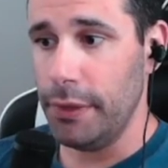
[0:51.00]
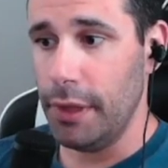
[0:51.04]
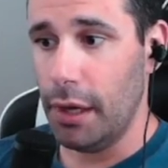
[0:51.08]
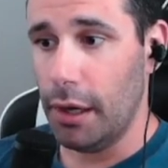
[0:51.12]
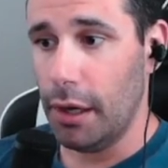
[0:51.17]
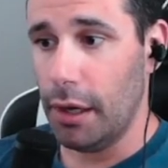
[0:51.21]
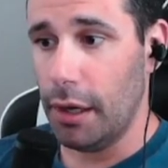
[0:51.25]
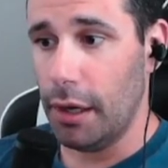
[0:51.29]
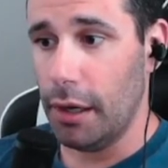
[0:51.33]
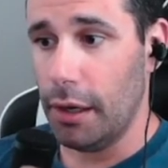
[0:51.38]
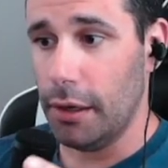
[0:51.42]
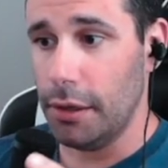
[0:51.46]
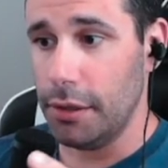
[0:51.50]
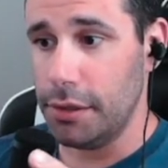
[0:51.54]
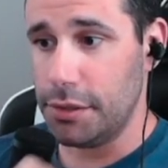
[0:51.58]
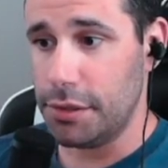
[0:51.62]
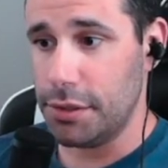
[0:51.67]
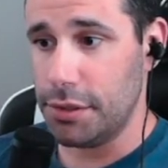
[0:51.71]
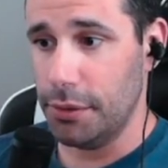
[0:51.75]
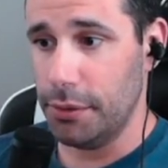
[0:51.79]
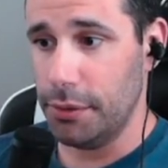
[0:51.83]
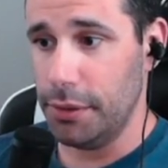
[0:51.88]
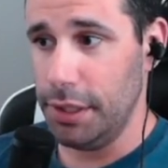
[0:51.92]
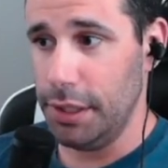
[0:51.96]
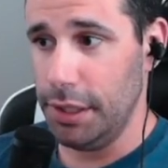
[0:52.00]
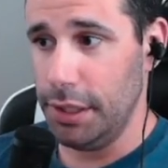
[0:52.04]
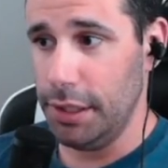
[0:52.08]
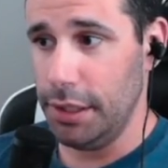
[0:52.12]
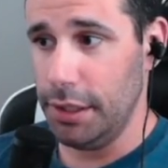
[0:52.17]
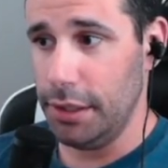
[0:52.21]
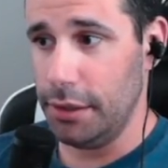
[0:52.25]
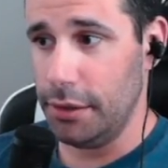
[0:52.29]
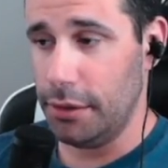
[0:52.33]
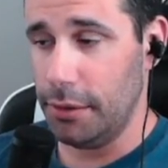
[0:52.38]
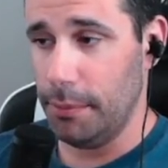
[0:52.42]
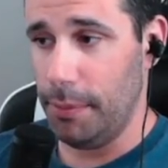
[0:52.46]
So
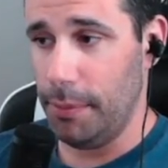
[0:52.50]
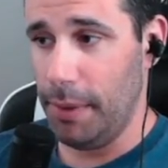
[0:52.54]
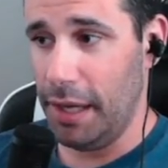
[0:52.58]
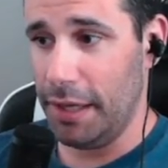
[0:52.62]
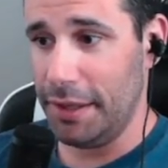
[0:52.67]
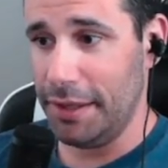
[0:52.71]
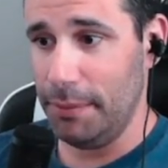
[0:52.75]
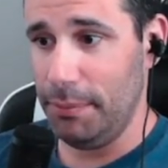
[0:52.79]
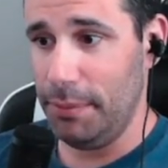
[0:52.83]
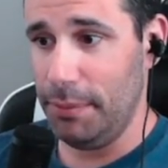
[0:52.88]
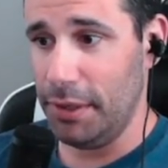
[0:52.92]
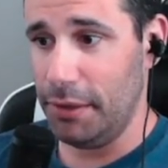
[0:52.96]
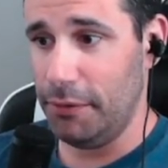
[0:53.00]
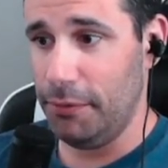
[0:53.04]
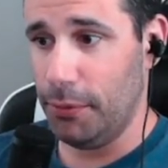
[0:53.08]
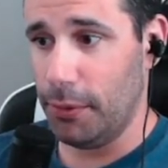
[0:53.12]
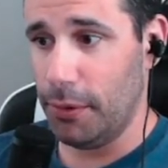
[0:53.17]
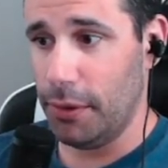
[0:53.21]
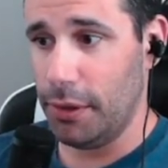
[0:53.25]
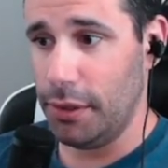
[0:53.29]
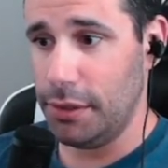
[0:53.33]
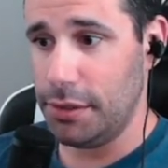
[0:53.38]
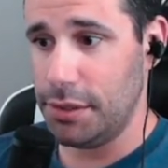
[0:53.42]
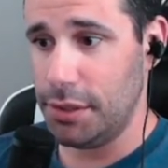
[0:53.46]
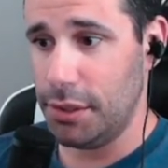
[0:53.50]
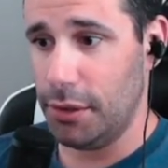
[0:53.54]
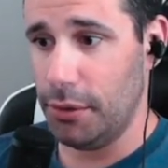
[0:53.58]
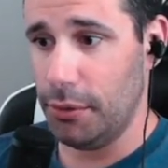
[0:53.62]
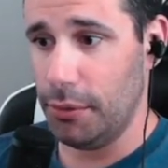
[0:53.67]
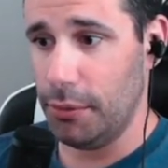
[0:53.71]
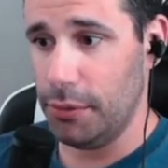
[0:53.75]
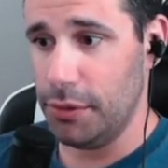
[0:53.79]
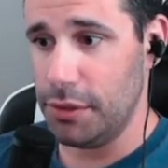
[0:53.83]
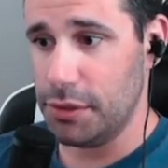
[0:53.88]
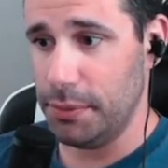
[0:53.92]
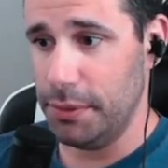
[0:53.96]
the path I picked for it,
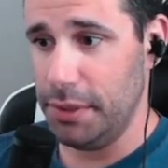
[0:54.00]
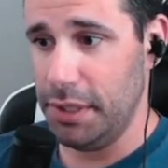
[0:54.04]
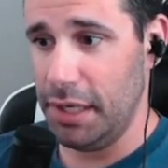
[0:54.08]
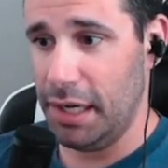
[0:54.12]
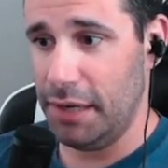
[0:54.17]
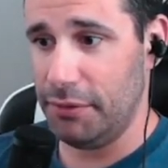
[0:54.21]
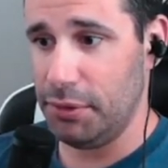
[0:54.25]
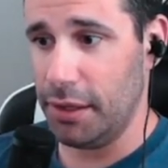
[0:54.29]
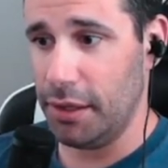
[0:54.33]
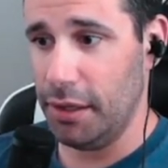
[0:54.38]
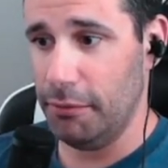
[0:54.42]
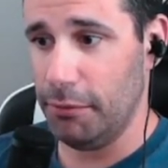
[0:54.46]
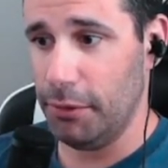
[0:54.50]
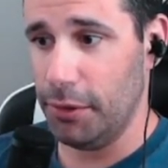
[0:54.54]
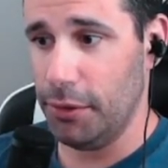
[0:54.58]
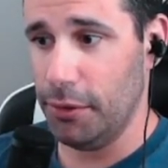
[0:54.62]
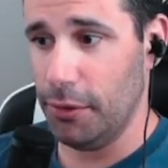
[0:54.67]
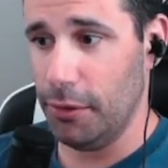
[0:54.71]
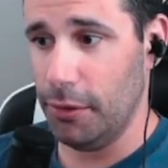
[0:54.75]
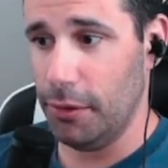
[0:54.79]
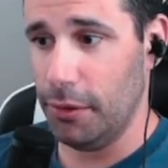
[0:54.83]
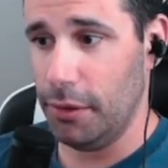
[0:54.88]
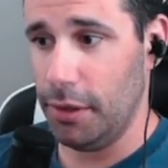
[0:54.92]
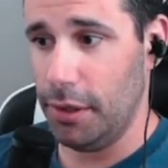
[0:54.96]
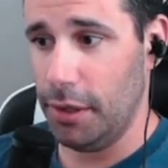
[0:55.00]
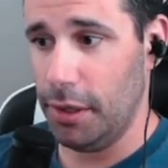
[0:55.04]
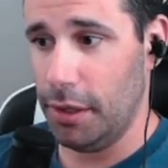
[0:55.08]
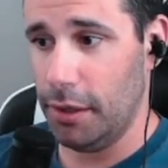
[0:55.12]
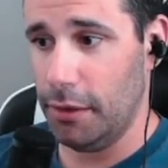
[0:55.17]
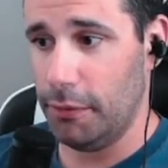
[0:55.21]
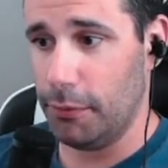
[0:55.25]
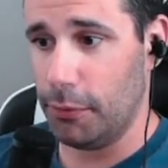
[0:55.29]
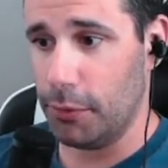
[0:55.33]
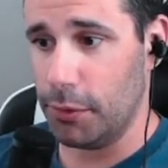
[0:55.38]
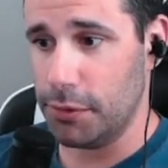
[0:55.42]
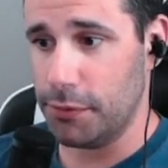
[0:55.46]
so this one you have to, every third
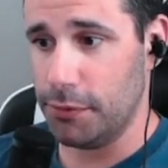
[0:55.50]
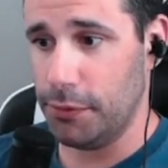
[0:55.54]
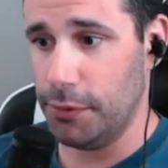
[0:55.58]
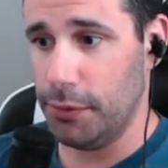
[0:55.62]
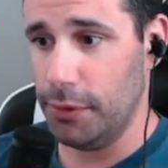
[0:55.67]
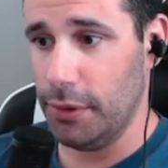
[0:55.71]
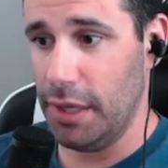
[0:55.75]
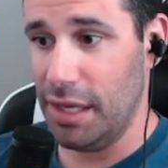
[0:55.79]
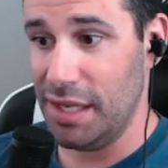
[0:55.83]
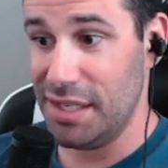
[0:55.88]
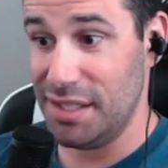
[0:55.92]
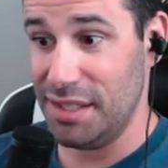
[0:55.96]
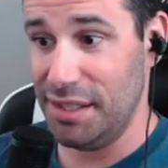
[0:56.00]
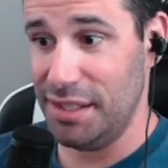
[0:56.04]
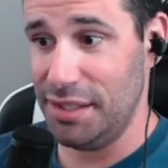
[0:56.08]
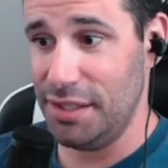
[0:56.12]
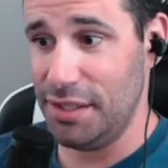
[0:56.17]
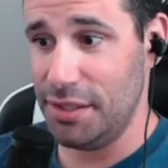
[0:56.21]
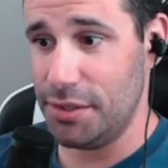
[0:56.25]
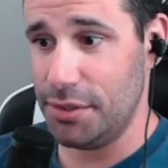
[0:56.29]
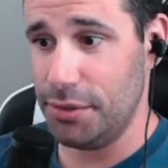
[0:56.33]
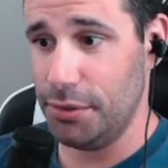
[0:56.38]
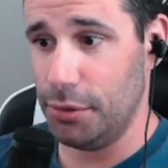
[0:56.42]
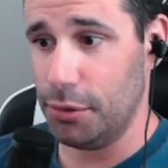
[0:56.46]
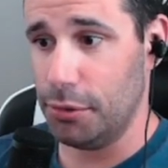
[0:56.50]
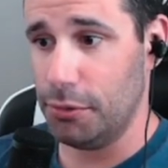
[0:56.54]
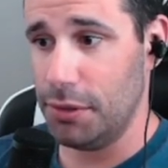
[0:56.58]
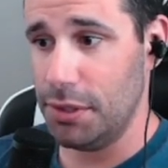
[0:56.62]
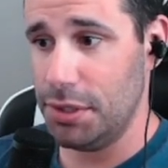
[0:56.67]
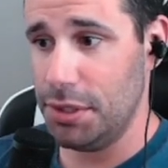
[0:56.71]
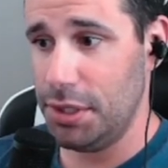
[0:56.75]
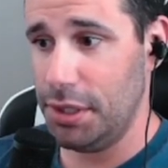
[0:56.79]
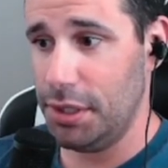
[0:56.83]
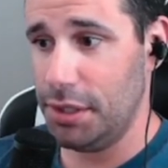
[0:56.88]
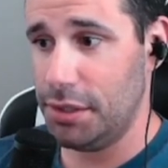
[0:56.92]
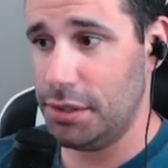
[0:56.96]
forceful has an additional crit
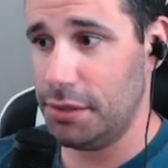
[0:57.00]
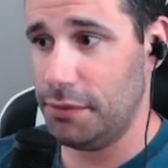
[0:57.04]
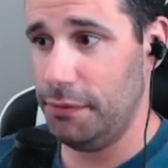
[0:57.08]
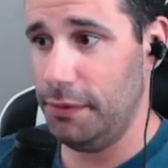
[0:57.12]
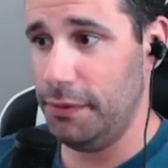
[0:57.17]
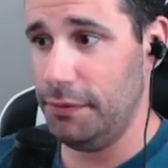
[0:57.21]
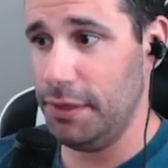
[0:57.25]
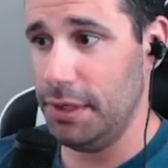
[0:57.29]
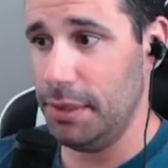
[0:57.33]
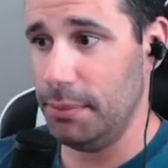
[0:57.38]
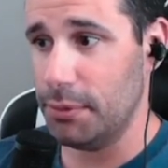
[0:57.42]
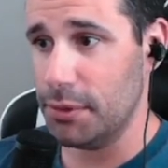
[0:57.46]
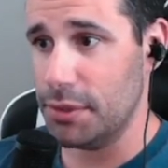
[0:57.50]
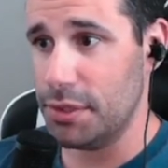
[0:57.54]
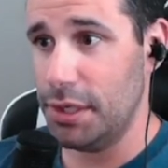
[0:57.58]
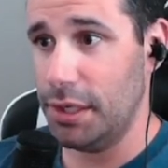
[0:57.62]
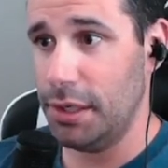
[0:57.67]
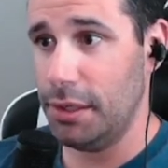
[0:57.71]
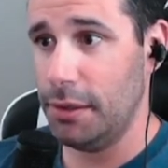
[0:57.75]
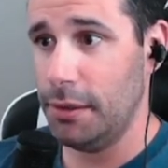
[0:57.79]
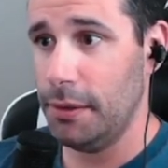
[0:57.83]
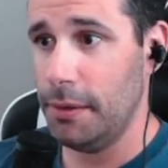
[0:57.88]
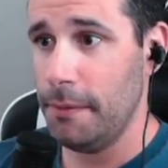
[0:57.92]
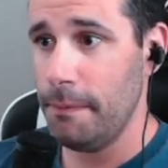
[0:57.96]
chance, 15%.